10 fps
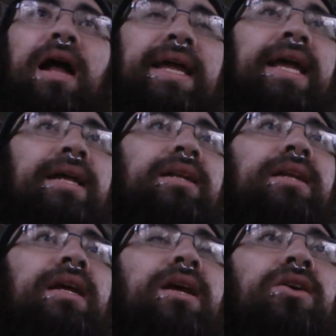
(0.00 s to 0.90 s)
I can't
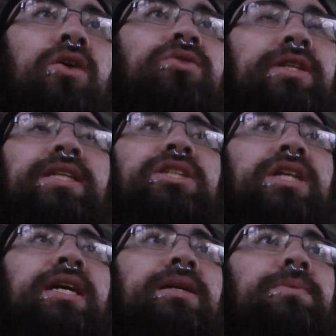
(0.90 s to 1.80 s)
go to these
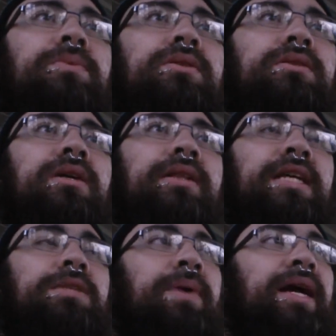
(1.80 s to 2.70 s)
jobs
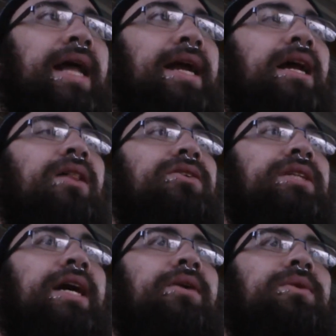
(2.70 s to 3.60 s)
that's paying $8
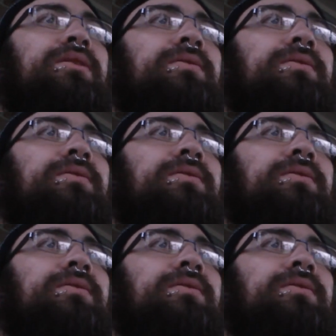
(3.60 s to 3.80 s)
an hour